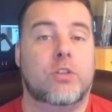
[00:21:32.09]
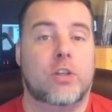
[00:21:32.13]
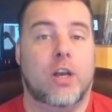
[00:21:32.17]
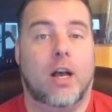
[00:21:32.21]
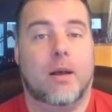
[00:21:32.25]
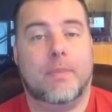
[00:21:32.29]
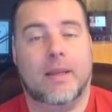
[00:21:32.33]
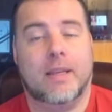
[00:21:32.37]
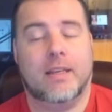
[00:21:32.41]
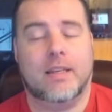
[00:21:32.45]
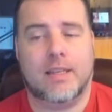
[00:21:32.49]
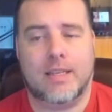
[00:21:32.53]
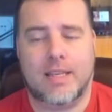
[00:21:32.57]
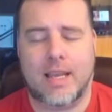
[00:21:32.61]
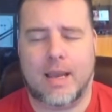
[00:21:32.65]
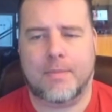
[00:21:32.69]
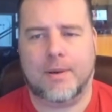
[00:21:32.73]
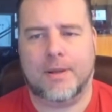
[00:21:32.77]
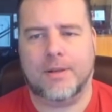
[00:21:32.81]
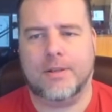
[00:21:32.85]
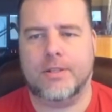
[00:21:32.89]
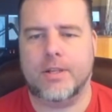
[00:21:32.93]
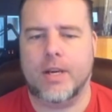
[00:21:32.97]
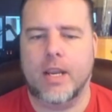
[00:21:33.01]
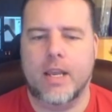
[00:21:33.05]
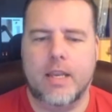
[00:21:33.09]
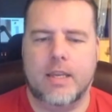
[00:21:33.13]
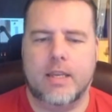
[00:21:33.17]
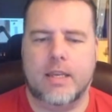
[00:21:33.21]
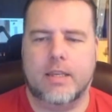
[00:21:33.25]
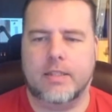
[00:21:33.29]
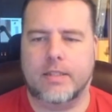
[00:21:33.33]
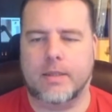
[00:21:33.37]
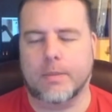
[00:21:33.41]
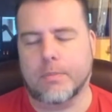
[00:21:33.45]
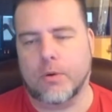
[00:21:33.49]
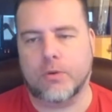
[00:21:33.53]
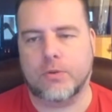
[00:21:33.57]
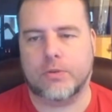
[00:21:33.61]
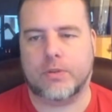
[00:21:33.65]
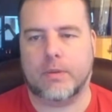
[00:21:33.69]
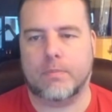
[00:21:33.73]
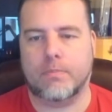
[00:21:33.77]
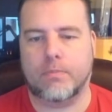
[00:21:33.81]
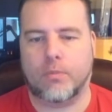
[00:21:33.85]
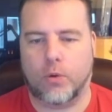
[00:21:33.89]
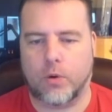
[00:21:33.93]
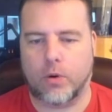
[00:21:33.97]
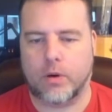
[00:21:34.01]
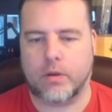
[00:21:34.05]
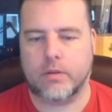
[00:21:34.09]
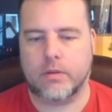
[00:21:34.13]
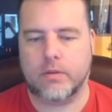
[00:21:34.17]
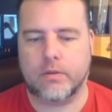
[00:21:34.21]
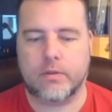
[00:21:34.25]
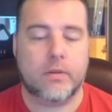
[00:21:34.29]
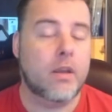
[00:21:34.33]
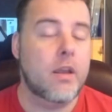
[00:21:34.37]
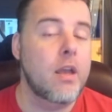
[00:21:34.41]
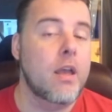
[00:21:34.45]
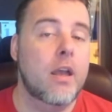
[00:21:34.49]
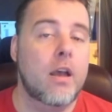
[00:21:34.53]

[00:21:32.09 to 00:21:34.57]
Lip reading: top end damage is the most important.